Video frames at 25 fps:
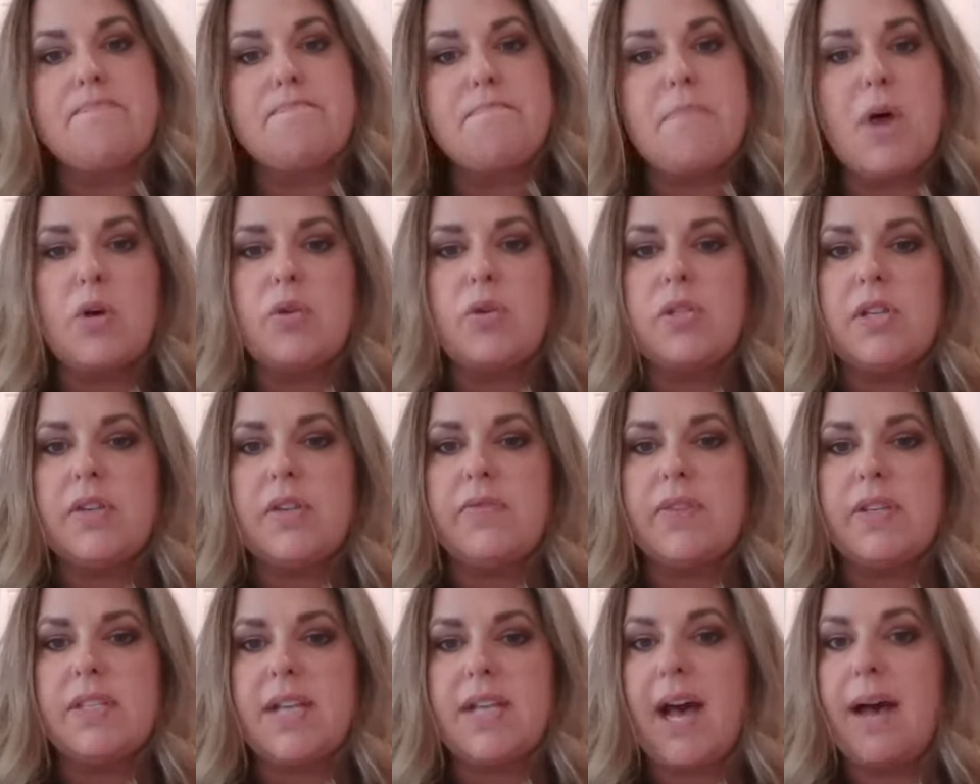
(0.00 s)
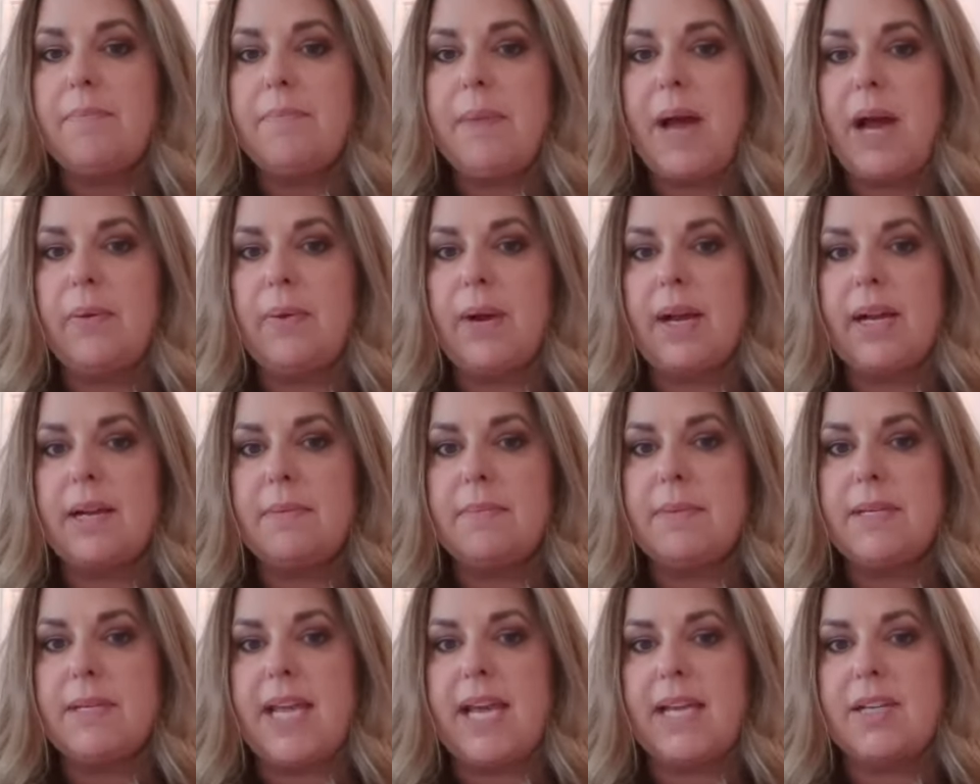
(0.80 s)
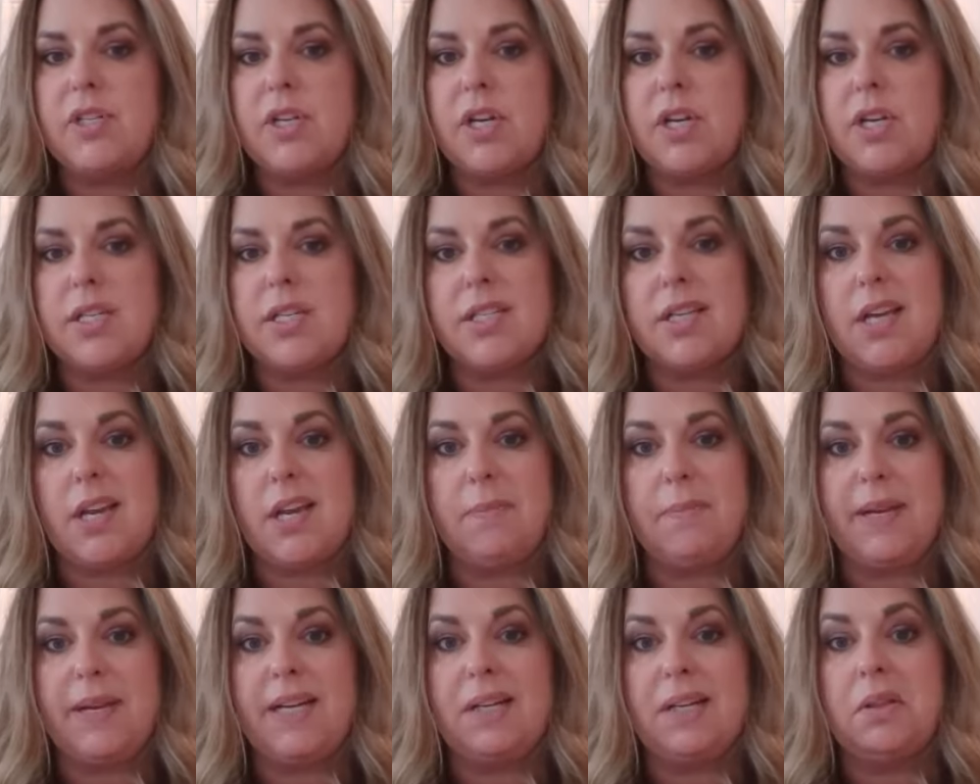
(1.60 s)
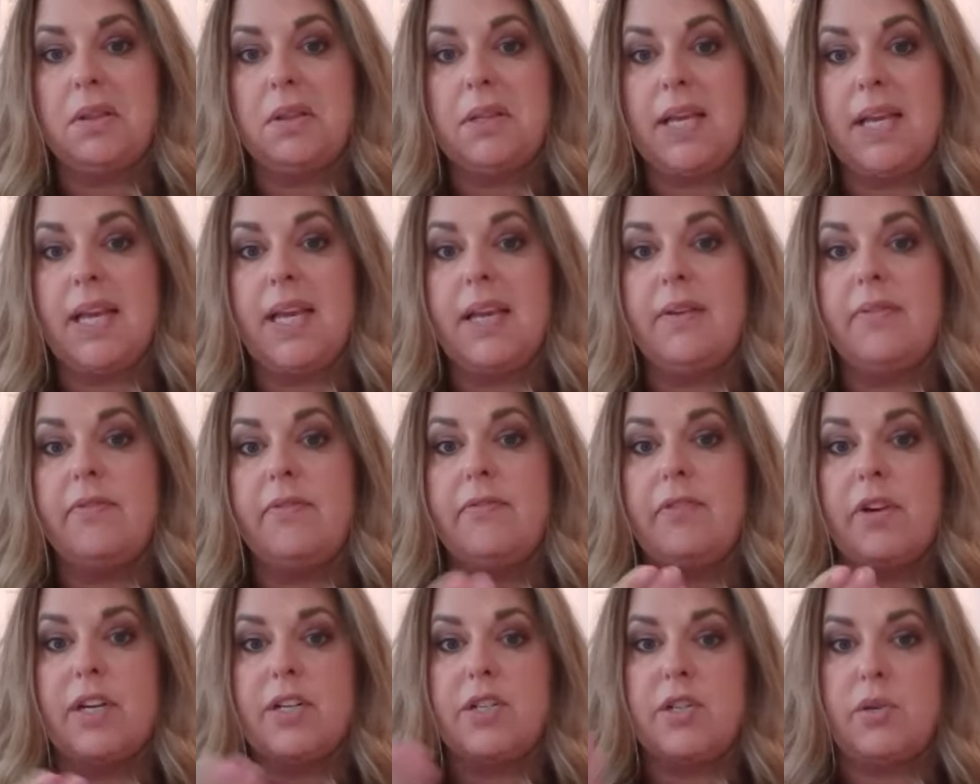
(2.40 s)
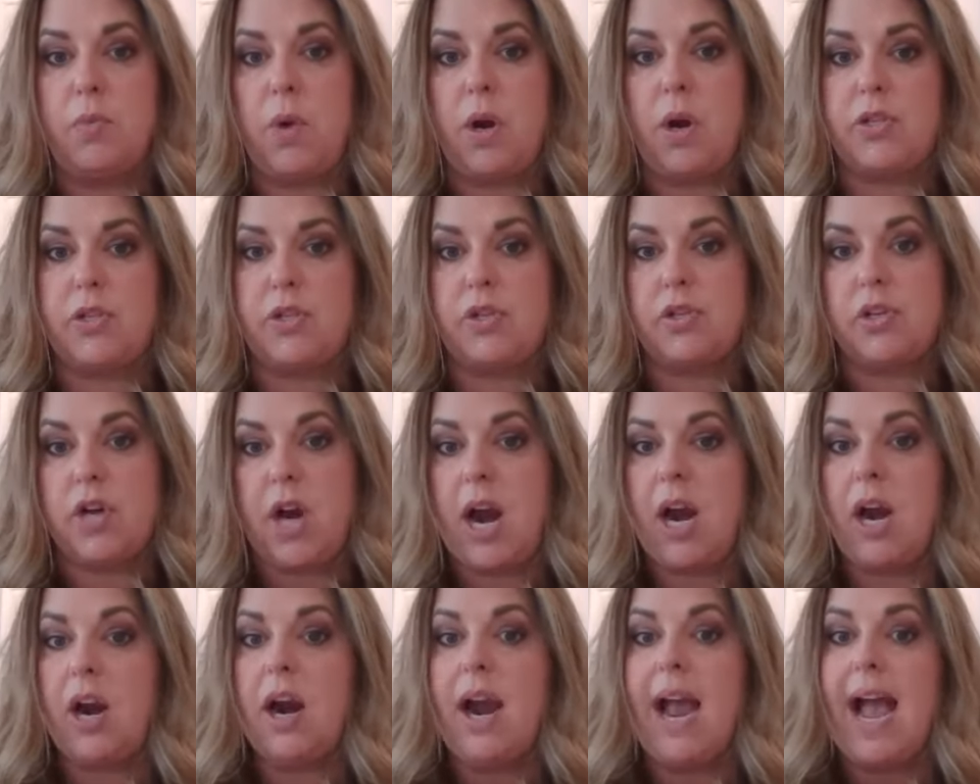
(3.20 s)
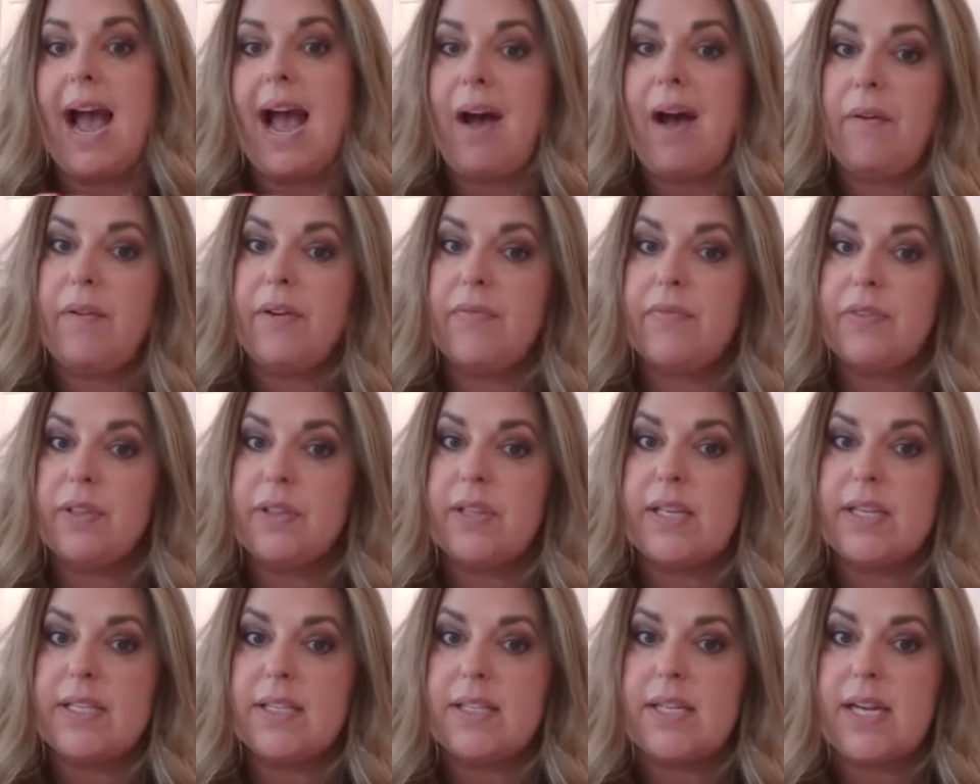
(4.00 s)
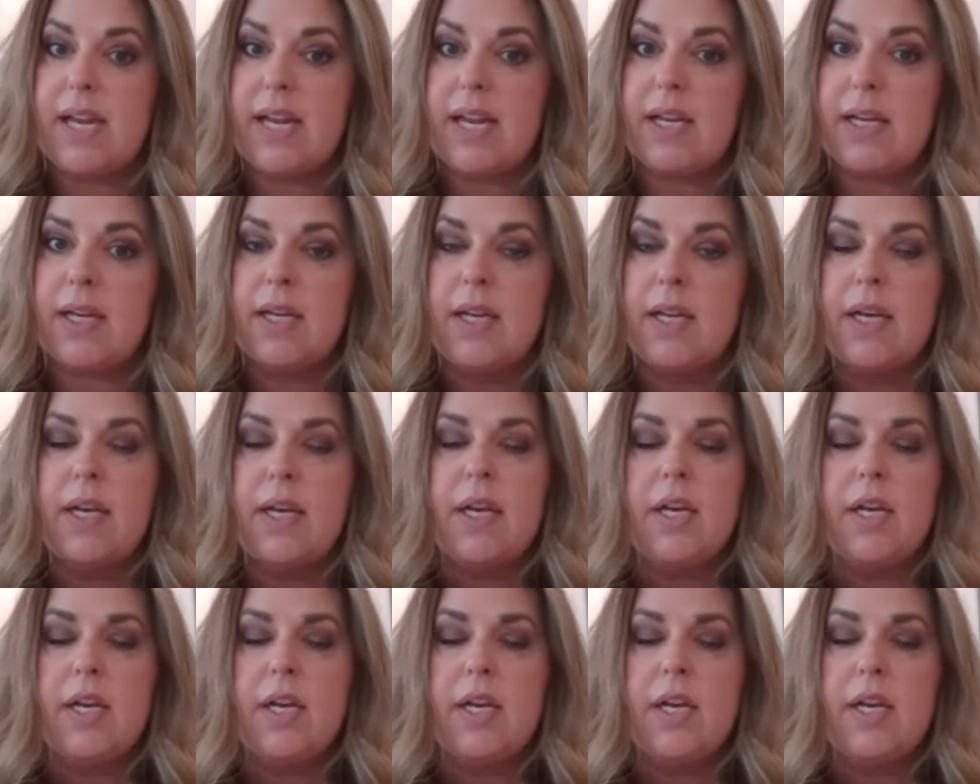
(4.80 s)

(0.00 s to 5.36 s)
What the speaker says: Most of the time, my recommendation is going to be to leave fridge and washer dryer out of the listing